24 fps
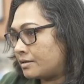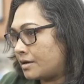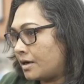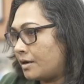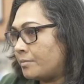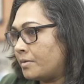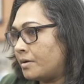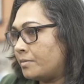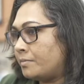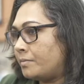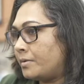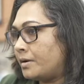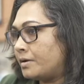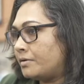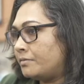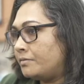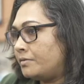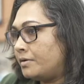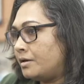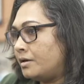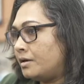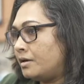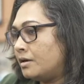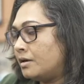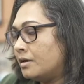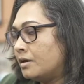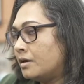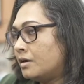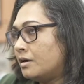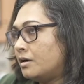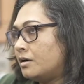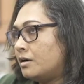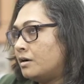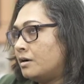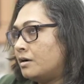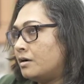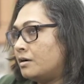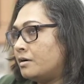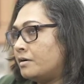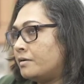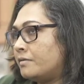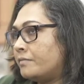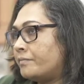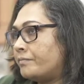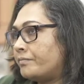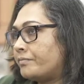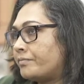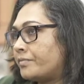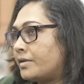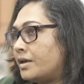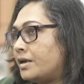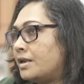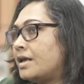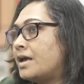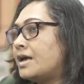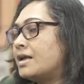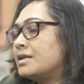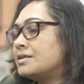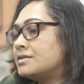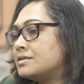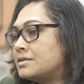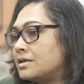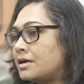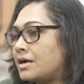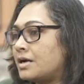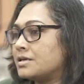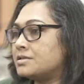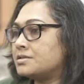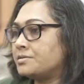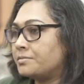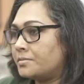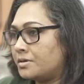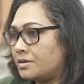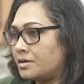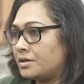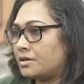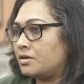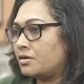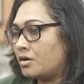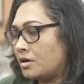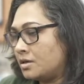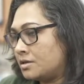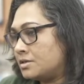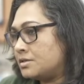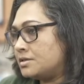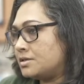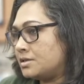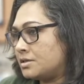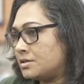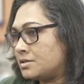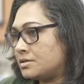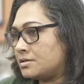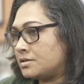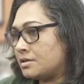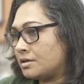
come up, and we um, enhance the customer technologies